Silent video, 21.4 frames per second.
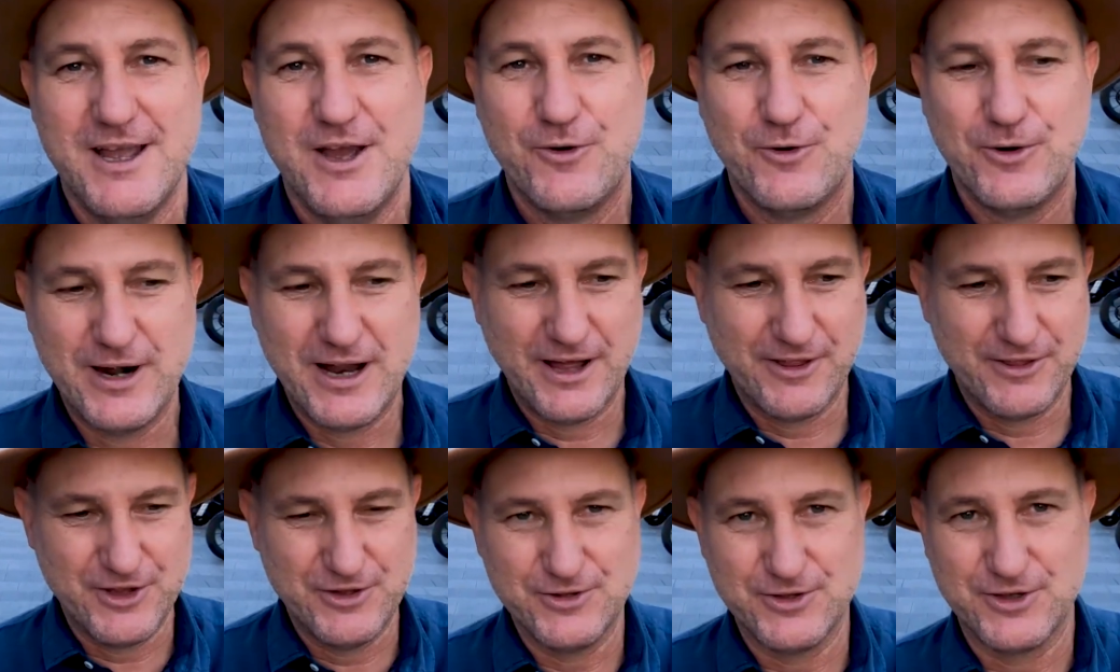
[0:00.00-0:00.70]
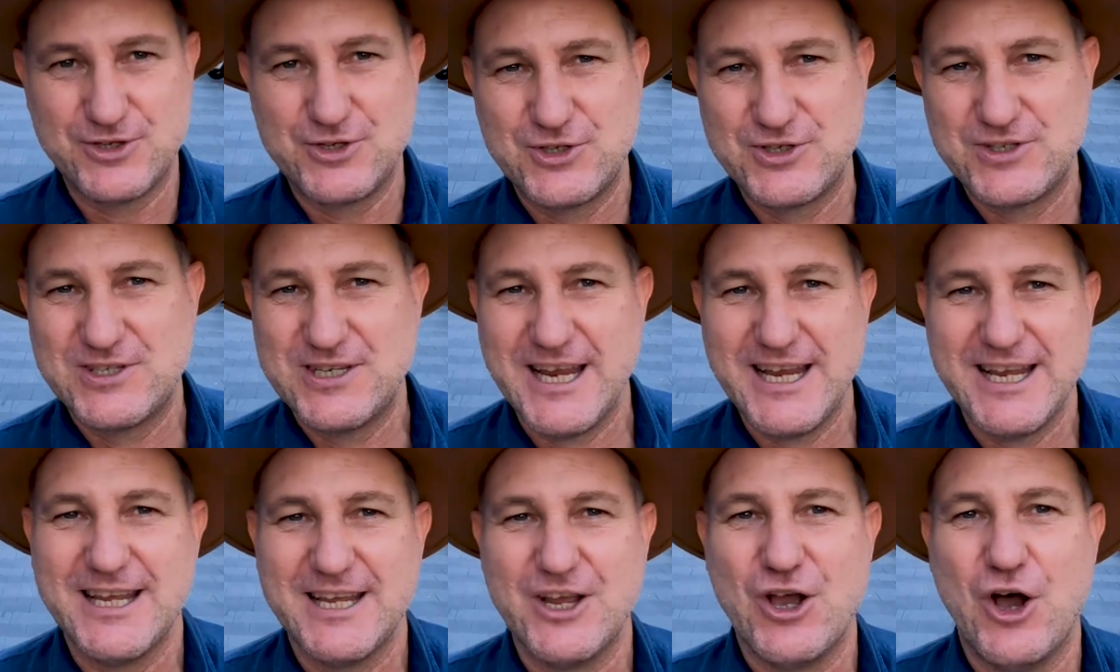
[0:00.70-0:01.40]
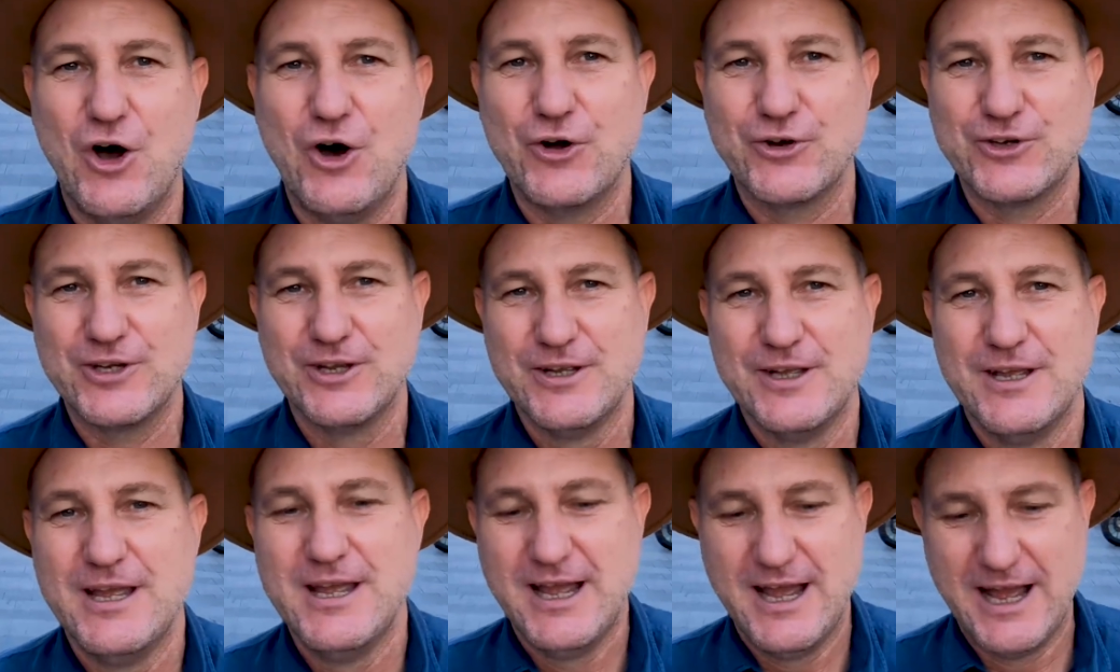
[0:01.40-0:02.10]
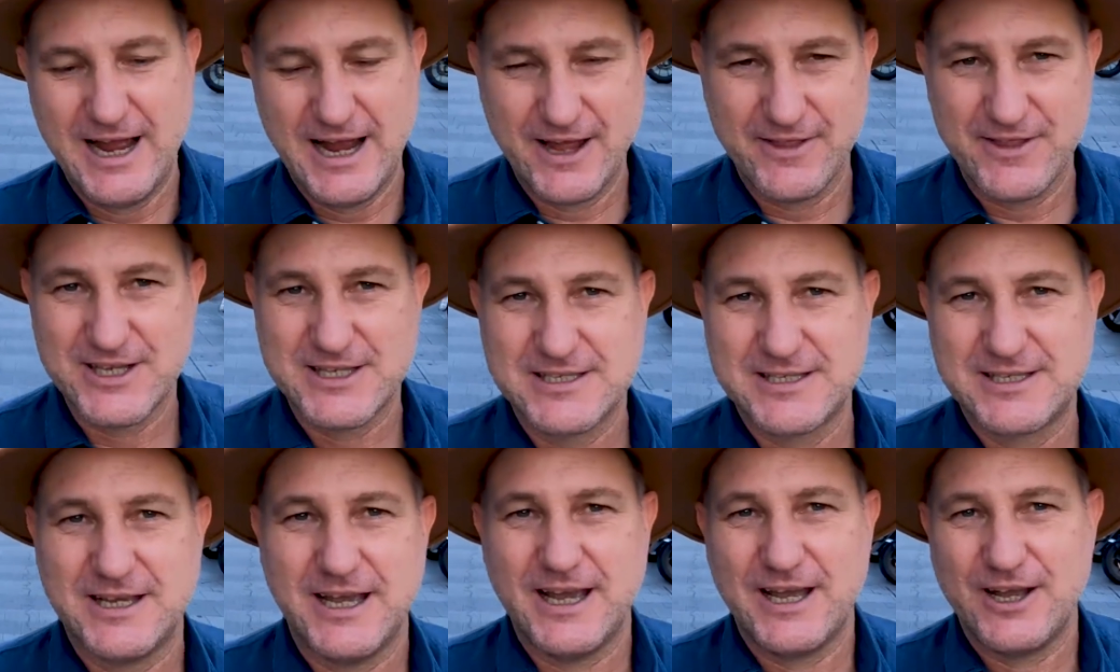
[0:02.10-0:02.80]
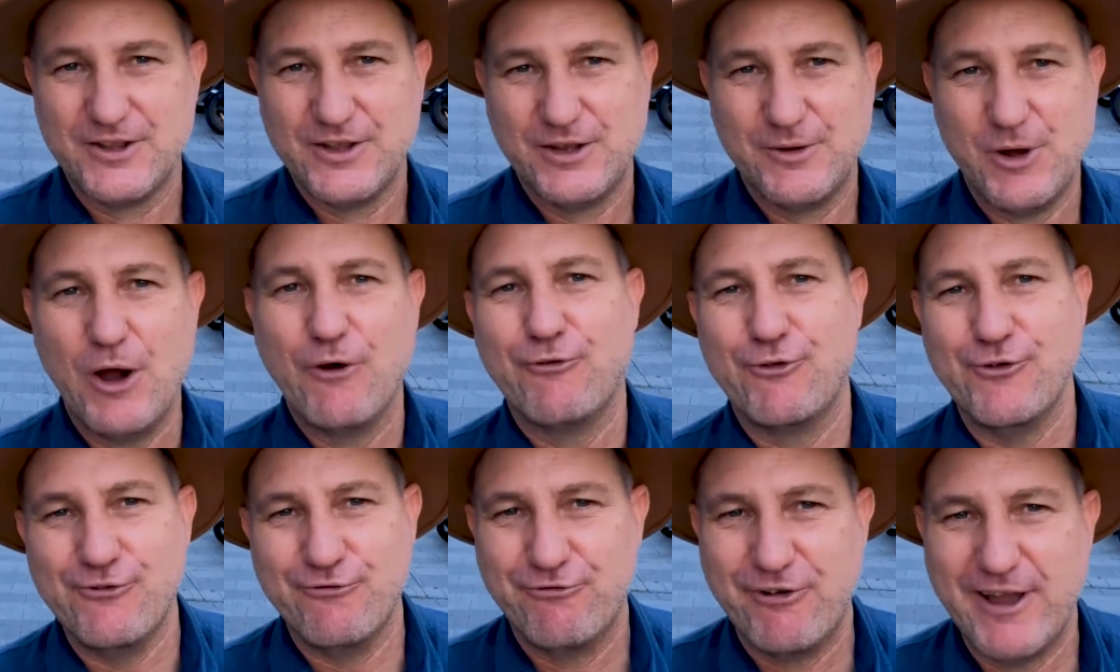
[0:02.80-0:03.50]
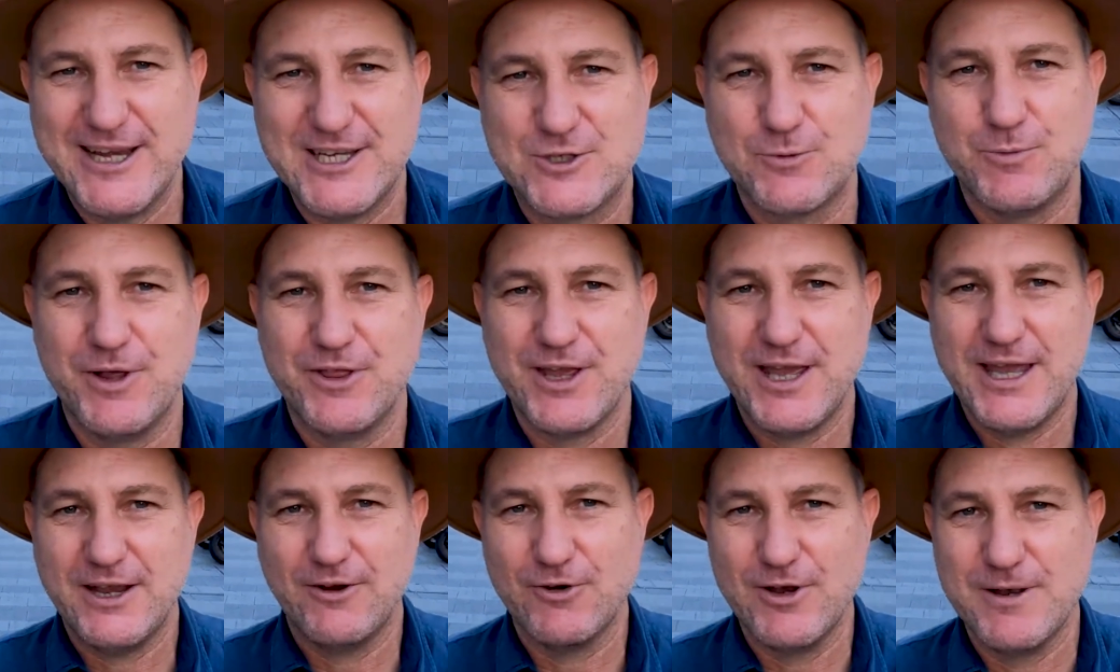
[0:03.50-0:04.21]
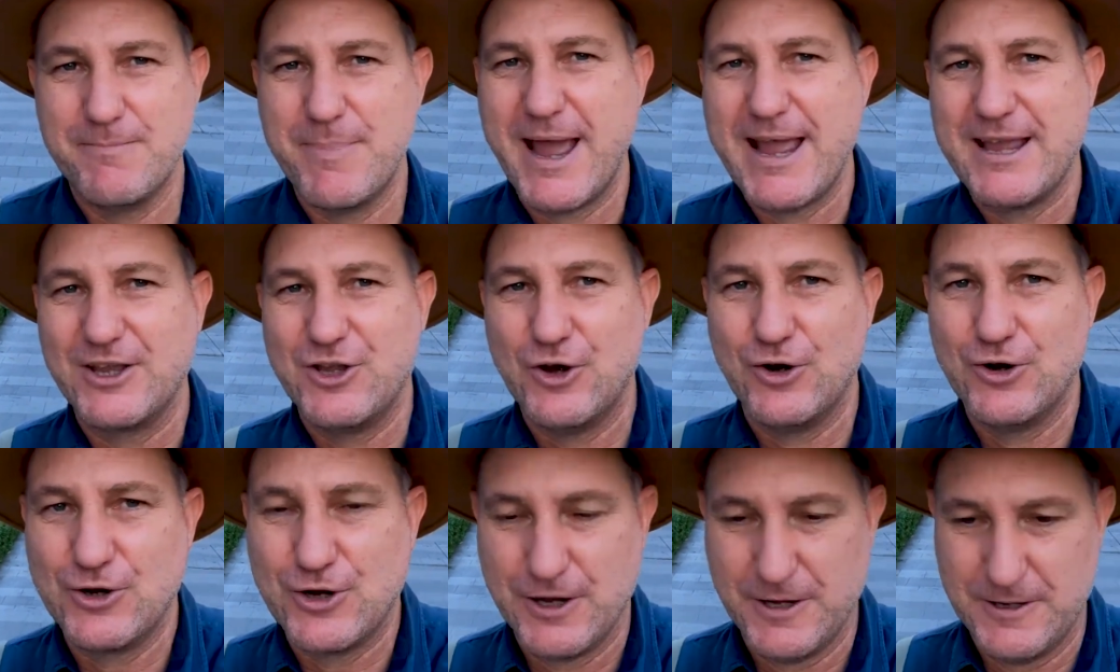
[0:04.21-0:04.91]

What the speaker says: rather than the stinging hot that's often faced with here in Bangkok.